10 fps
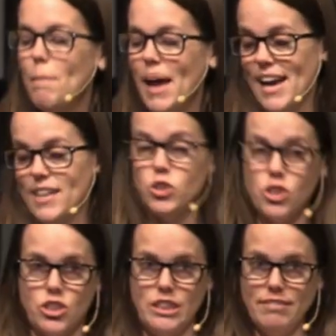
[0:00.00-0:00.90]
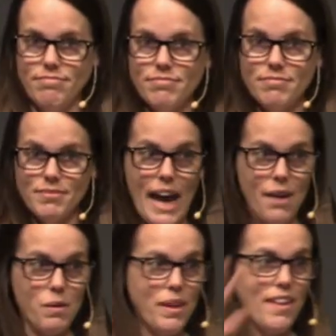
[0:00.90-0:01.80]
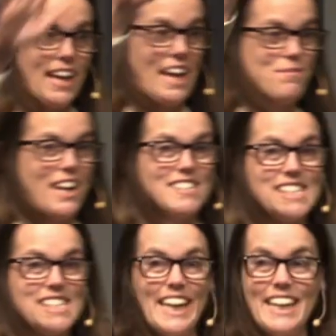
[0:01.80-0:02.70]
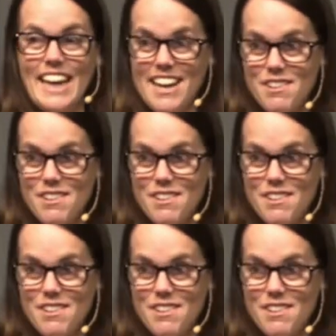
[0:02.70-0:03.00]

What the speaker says: MASH? I would play that game when I was a kid.